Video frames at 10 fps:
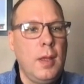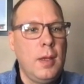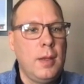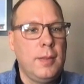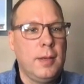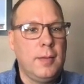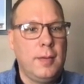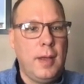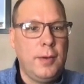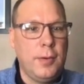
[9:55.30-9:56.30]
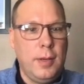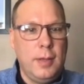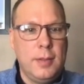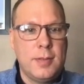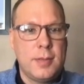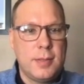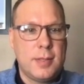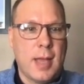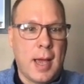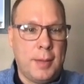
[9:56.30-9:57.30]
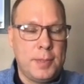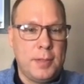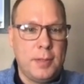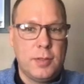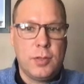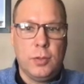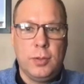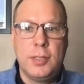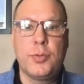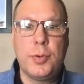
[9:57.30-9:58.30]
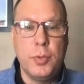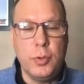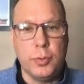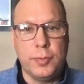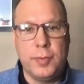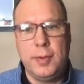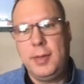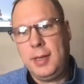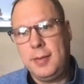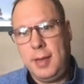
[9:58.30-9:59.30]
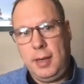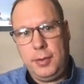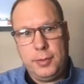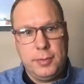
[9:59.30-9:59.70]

The container is stopped, so let's remove the container.